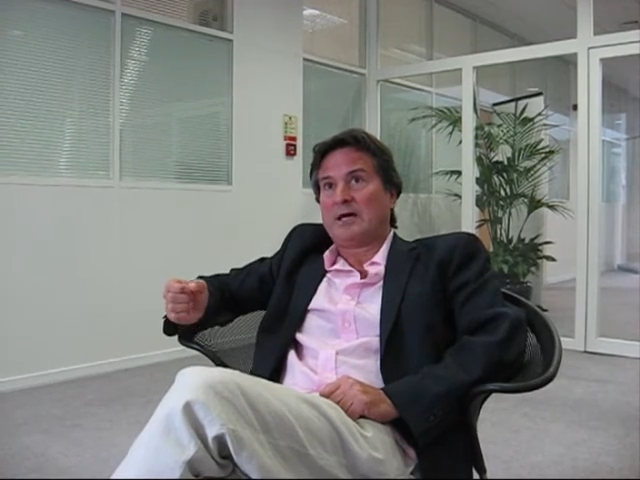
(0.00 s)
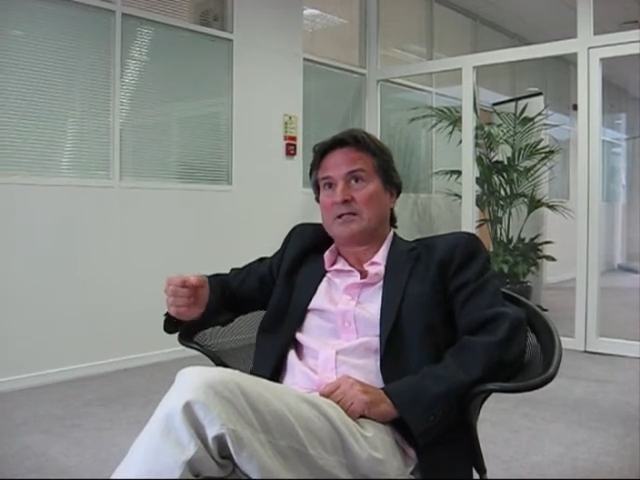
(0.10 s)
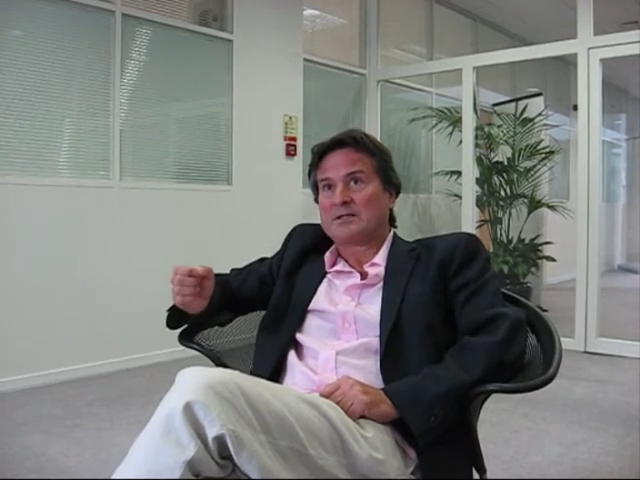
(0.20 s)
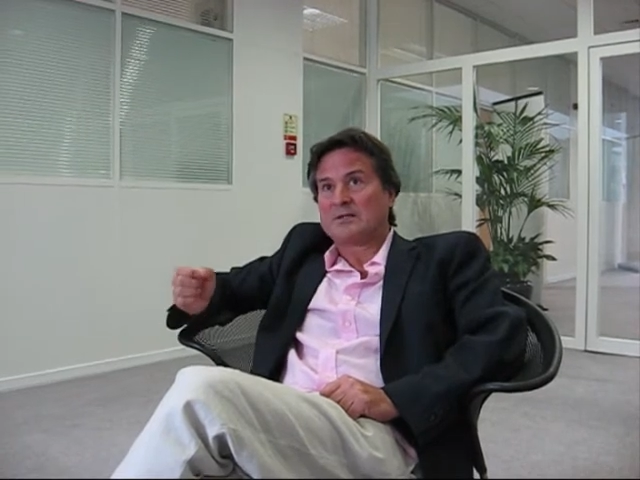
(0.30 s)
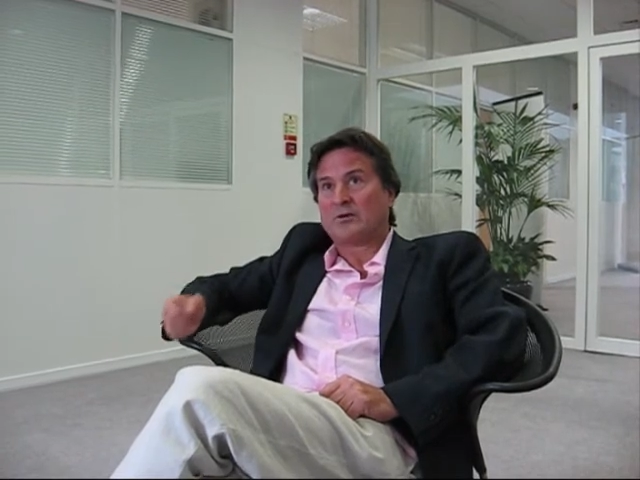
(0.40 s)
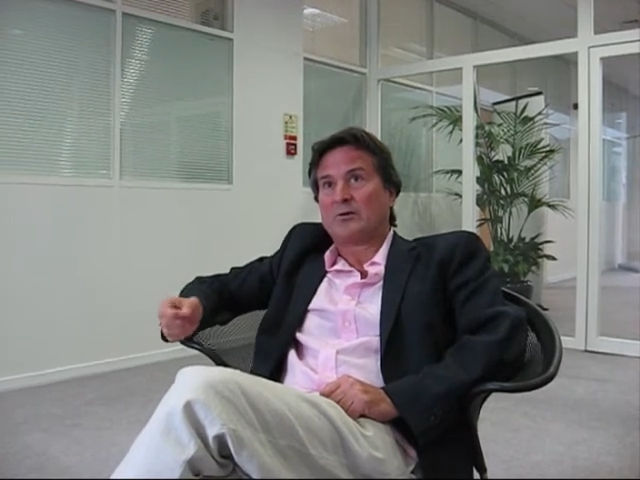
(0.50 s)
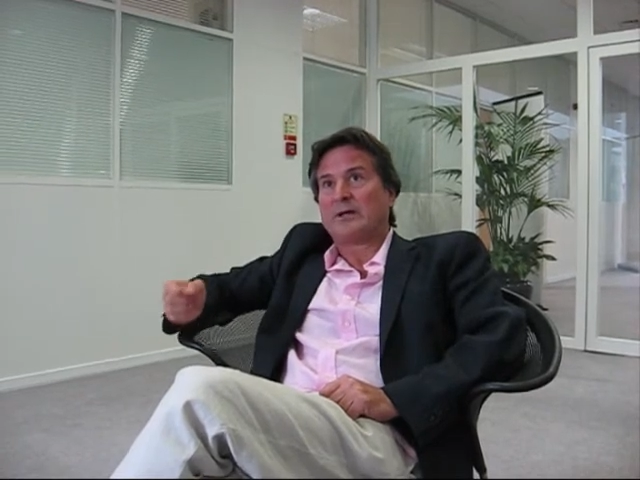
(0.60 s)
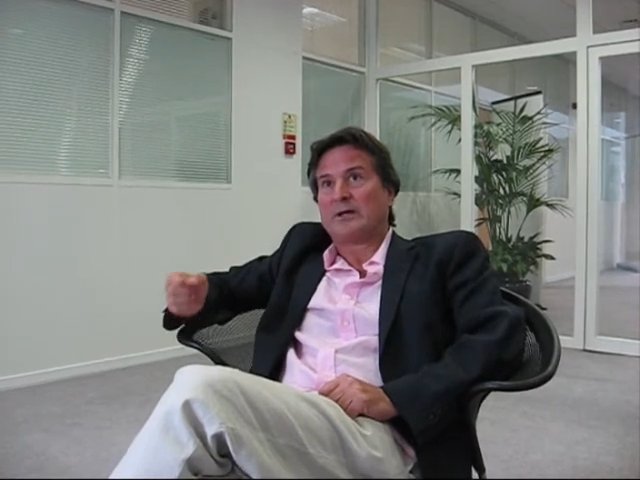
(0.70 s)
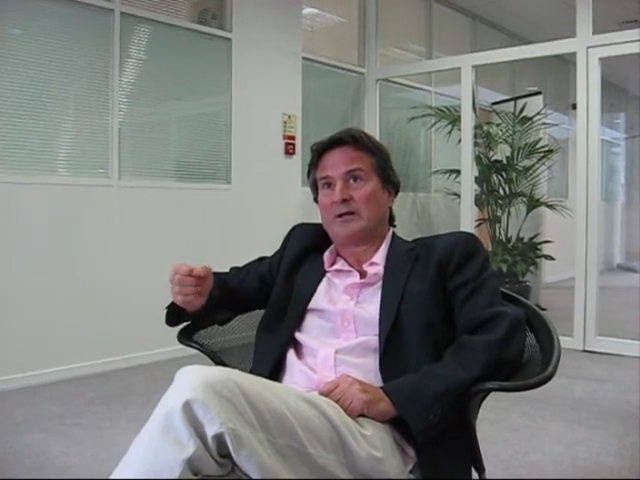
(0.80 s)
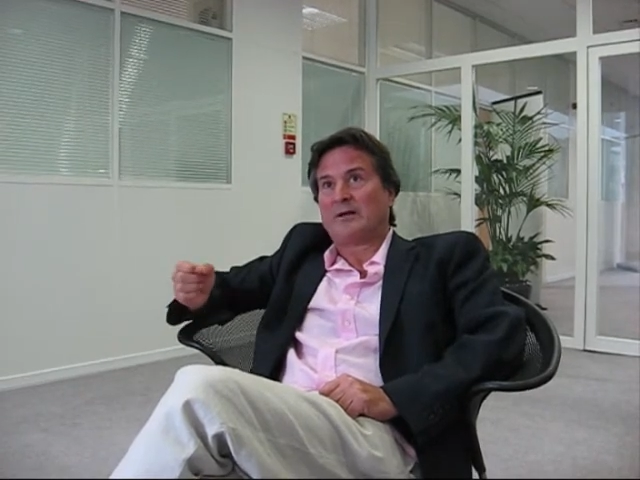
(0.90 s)

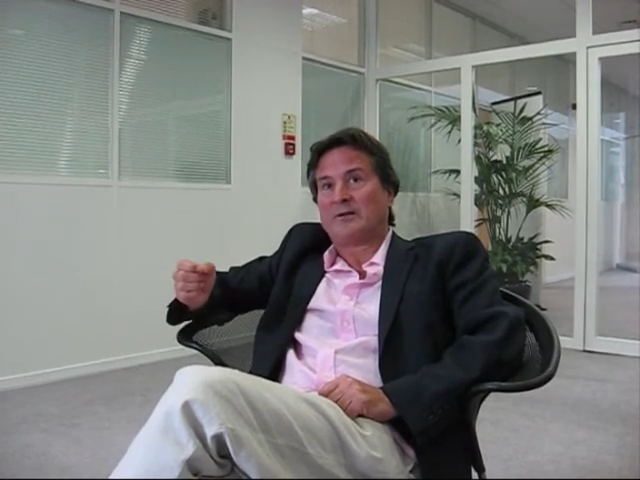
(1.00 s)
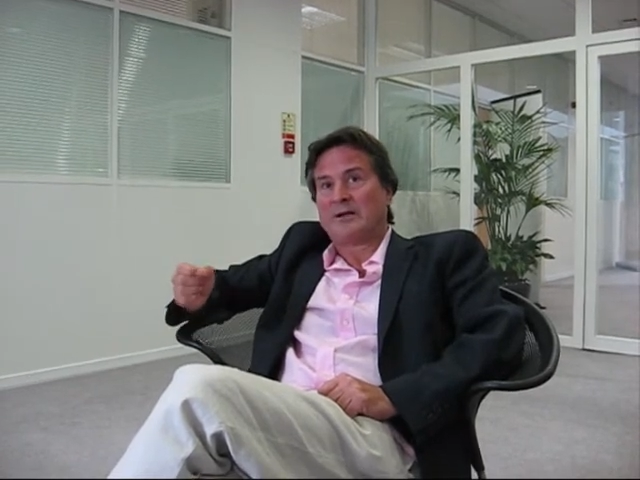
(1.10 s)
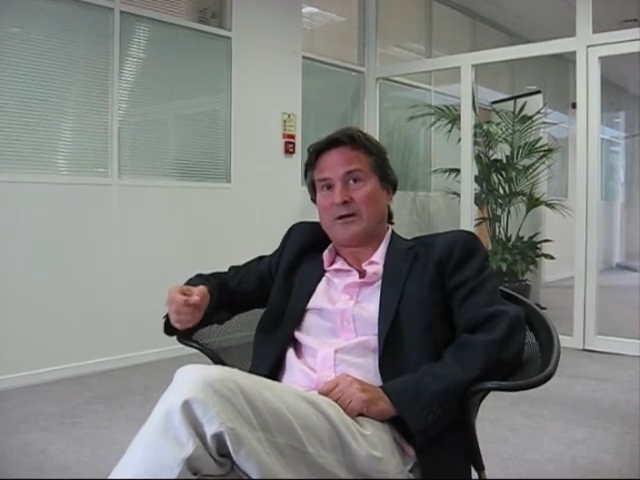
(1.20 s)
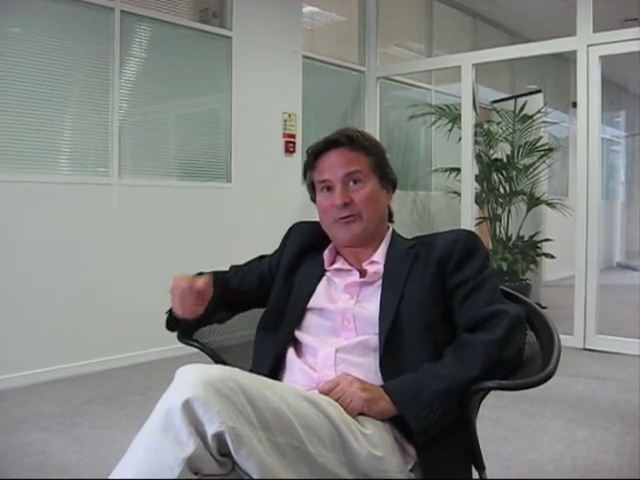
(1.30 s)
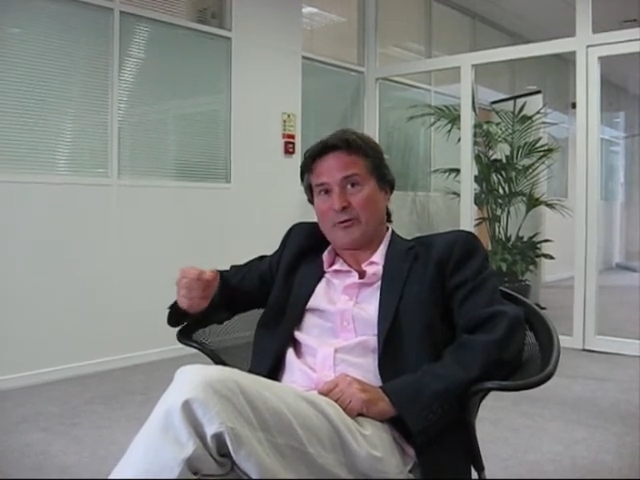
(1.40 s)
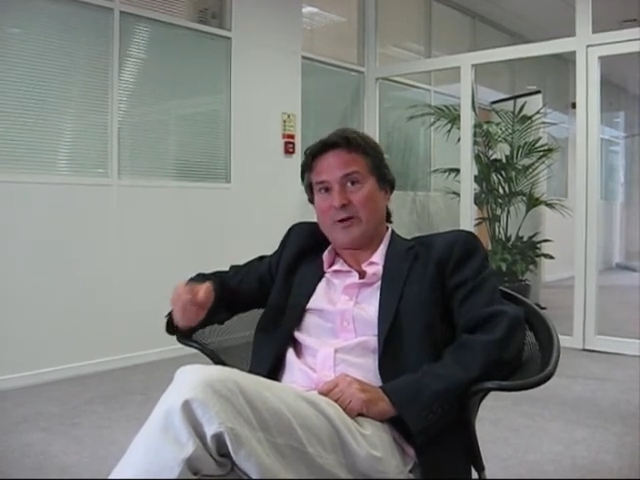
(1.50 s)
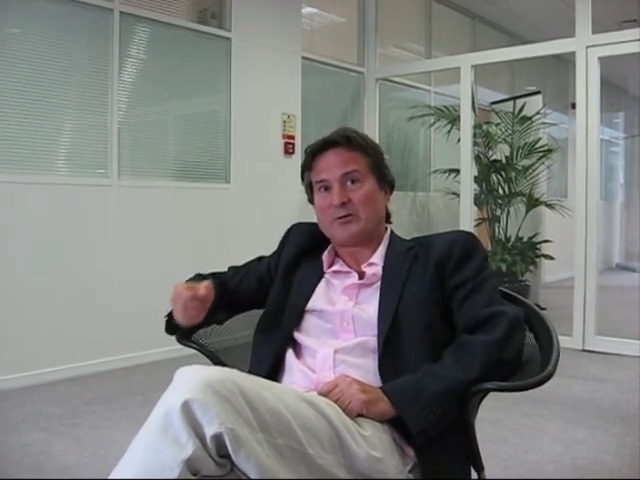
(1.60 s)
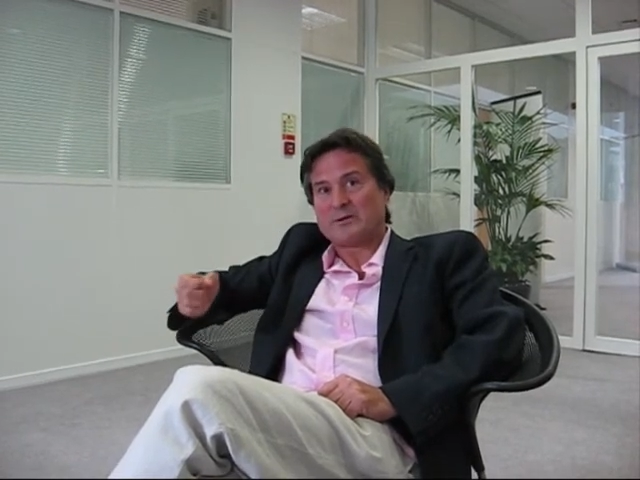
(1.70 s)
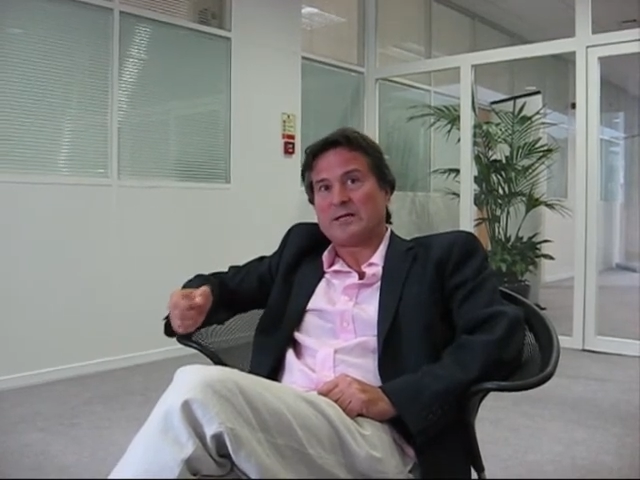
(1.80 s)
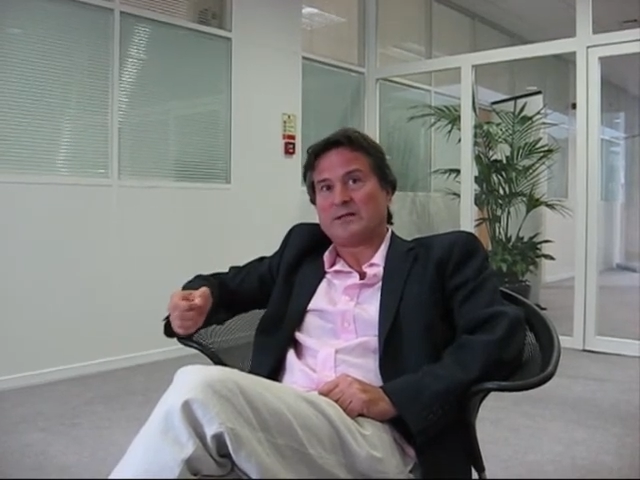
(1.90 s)
storing that
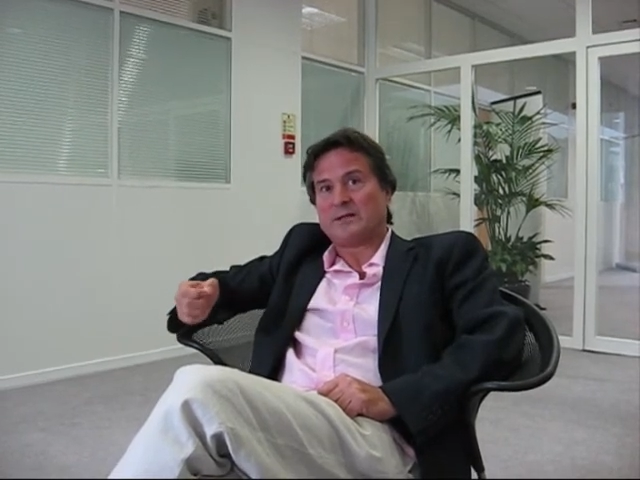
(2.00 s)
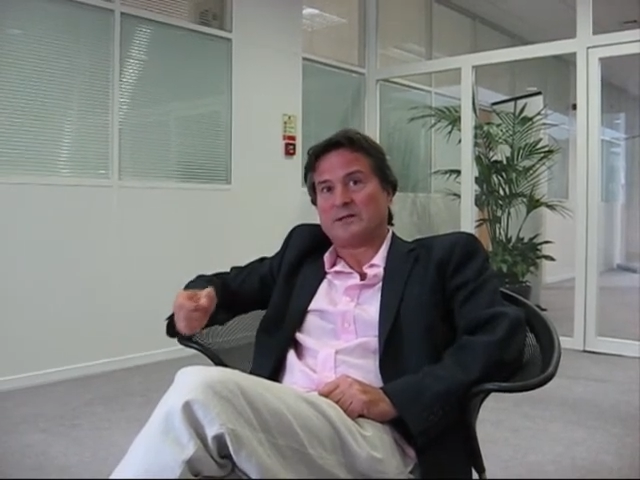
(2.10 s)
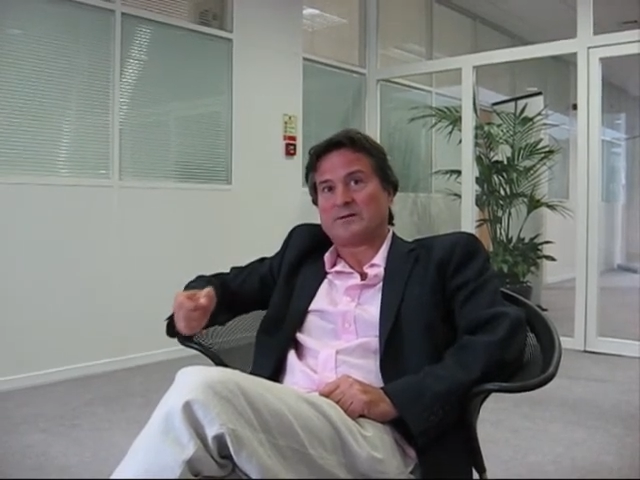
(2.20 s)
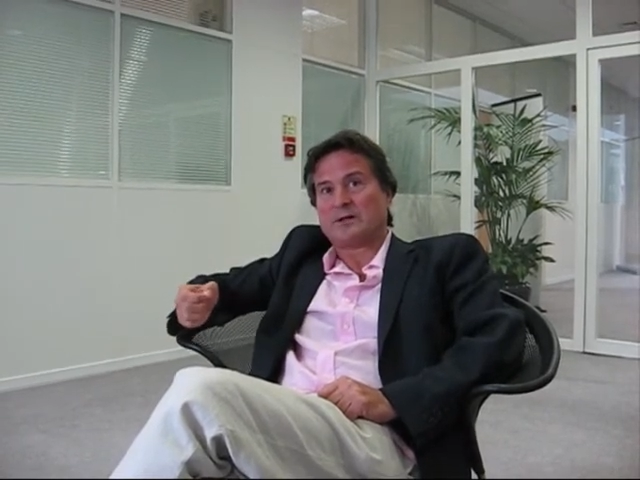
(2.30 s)
representative